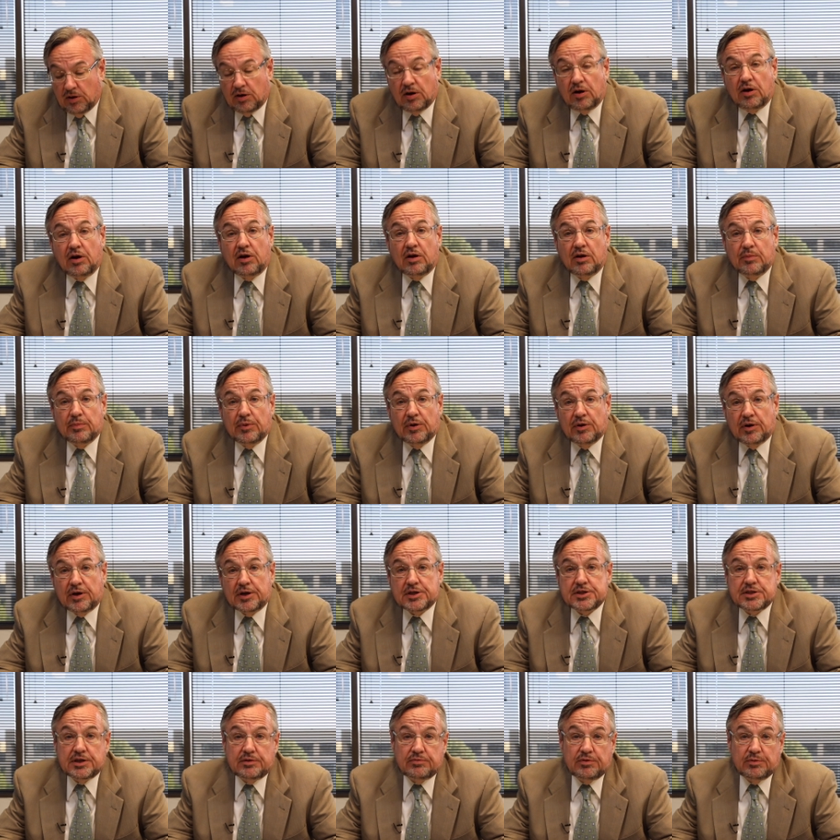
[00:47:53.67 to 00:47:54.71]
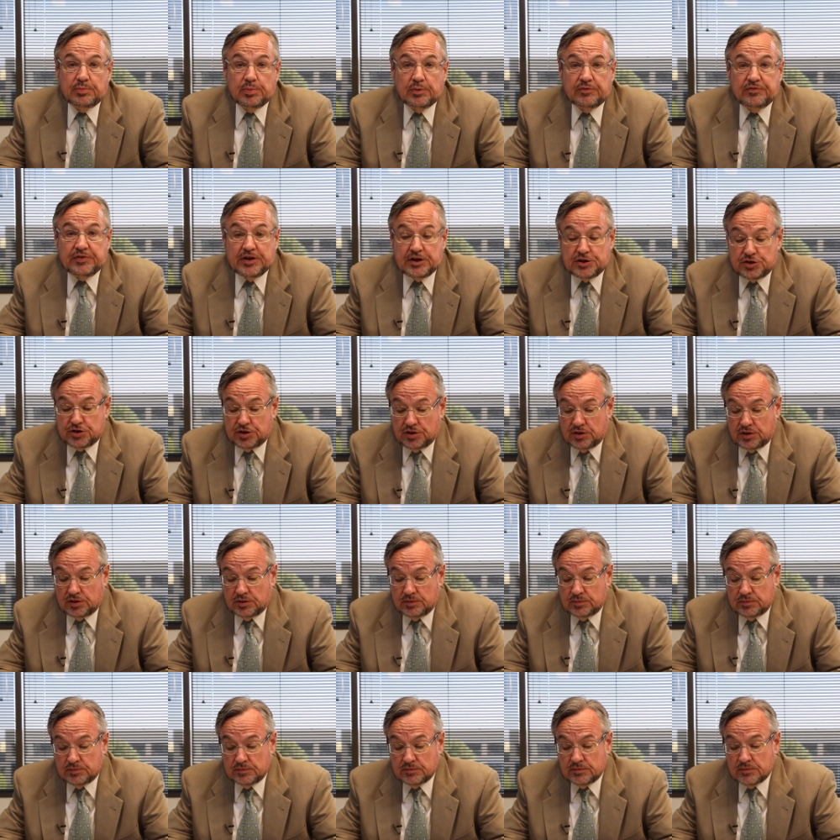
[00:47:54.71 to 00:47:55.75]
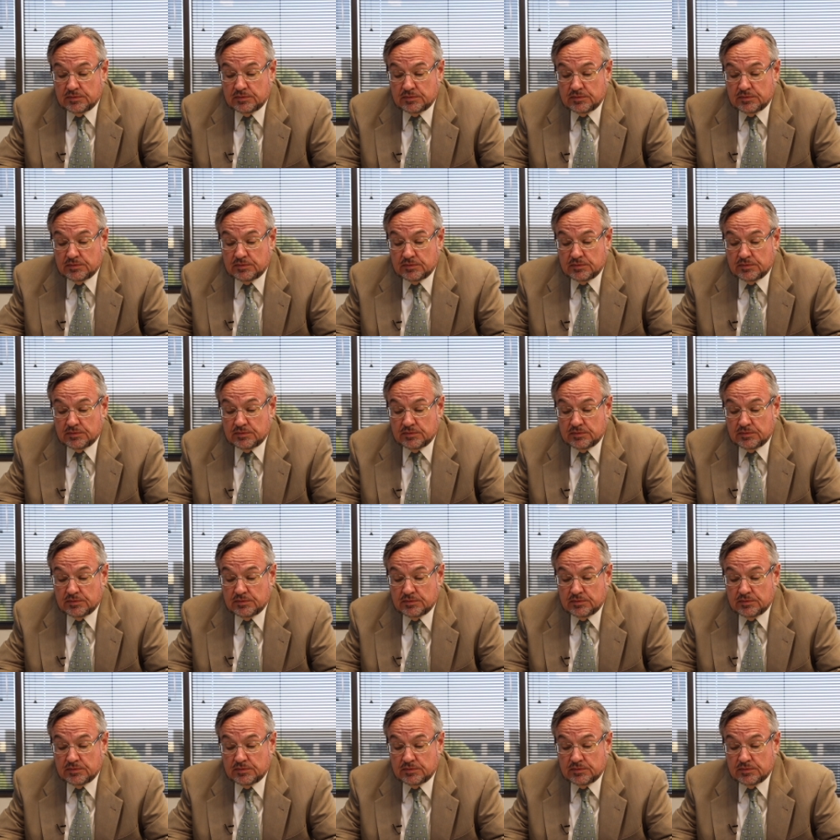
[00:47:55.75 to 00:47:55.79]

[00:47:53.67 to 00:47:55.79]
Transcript: are hallmarks of a professional.